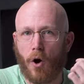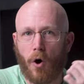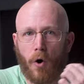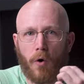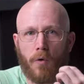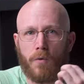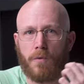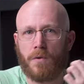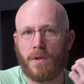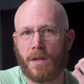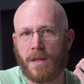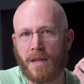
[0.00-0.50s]

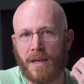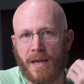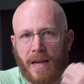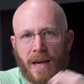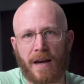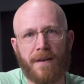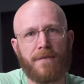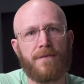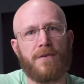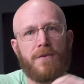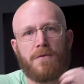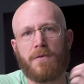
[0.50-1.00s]
only
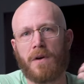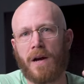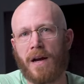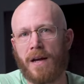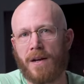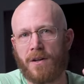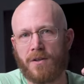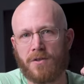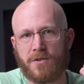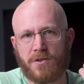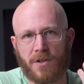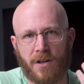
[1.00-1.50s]
heavy
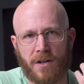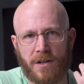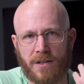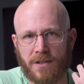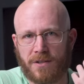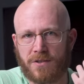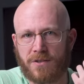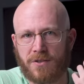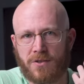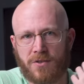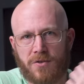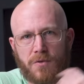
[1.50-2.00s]
riders on
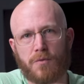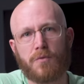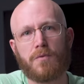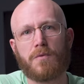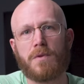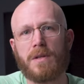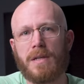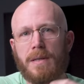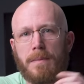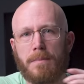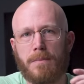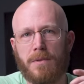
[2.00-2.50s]

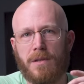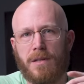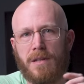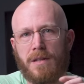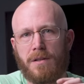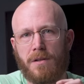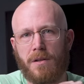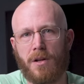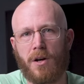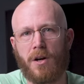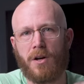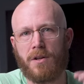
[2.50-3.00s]

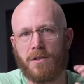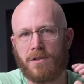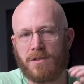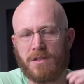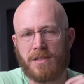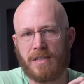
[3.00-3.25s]
extremely long,